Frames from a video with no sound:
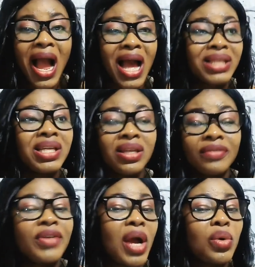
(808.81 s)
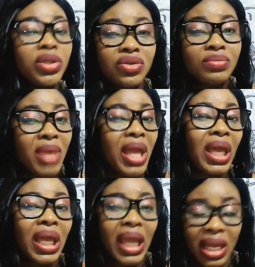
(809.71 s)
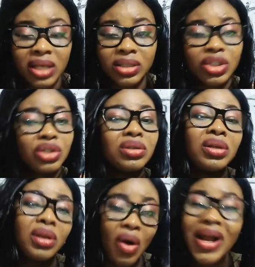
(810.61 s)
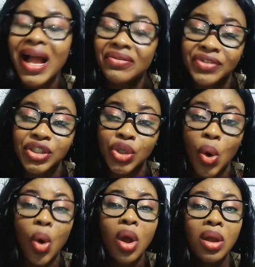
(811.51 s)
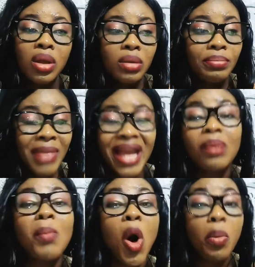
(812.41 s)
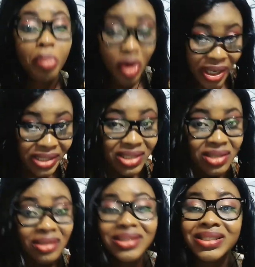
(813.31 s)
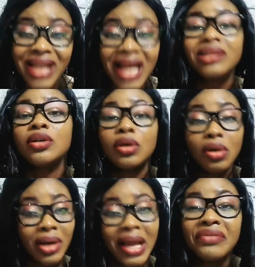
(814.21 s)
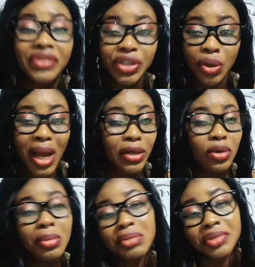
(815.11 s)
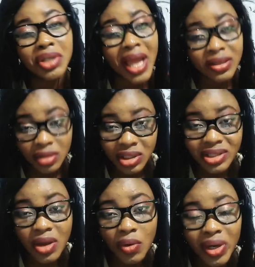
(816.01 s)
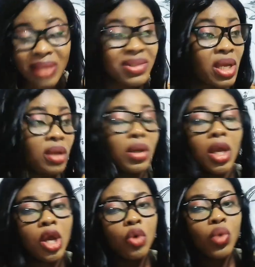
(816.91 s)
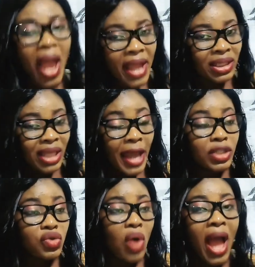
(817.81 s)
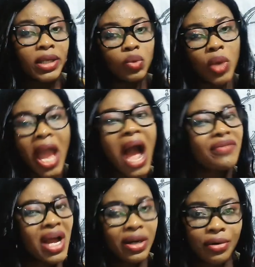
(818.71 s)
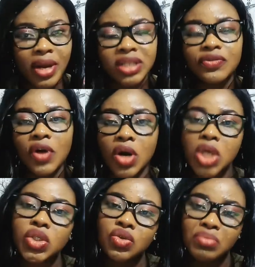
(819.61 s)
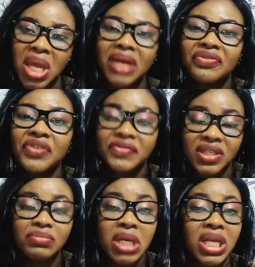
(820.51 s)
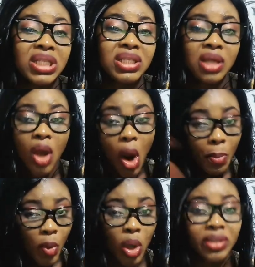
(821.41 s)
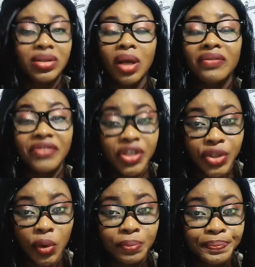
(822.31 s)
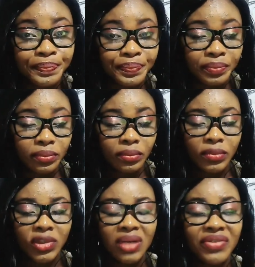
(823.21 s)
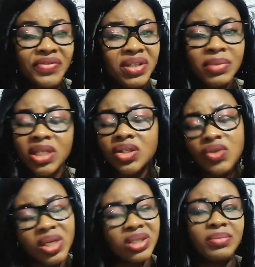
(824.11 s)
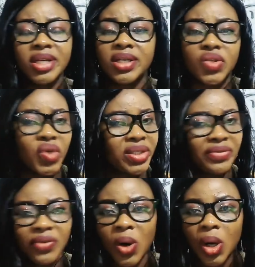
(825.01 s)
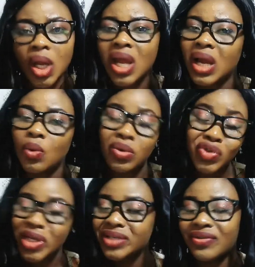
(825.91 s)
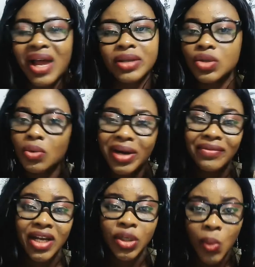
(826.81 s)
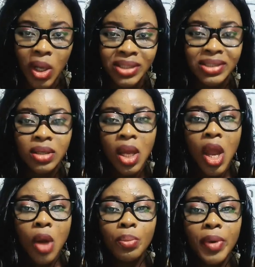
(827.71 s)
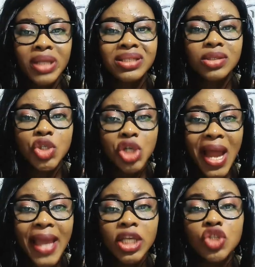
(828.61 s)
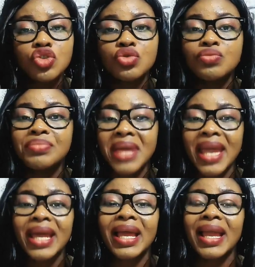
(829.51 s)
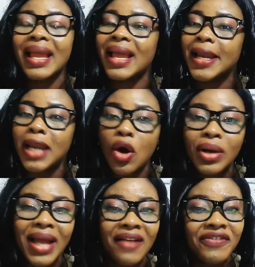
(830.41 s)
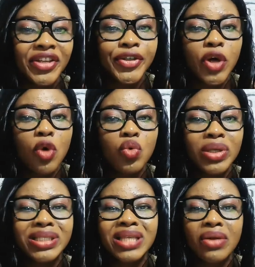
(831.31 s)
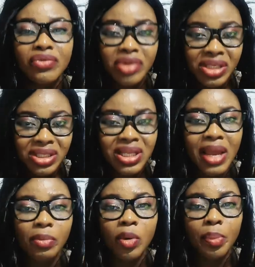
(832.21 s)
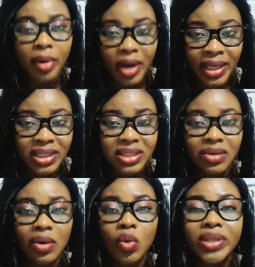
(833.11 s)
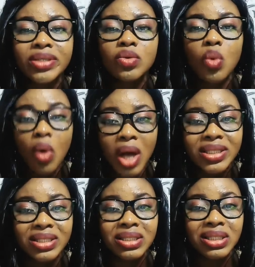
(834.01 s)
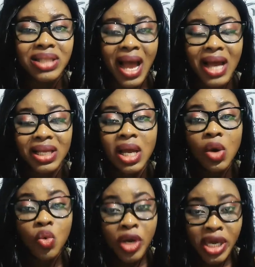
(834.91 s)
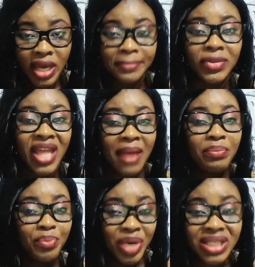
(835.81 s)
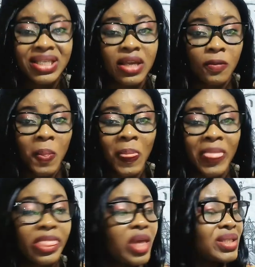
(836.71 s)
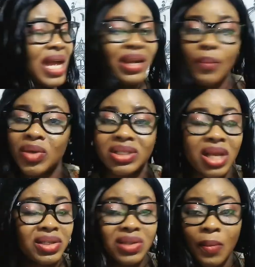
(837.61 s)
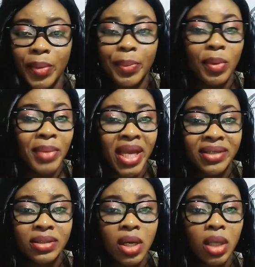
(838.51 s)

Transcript: And if you are going to make a longer video, make more points than longer video. I don't know, maybe you guys understand what I'm saying. We are entitled and we have a grace for us to make 15 minutes upward video, 50 minutes, 20 minutes, 24 or 25, so whatever you want. But try to make a longer video with a reasonable point, with words that will keep them busy. Those are the mistakes some people make.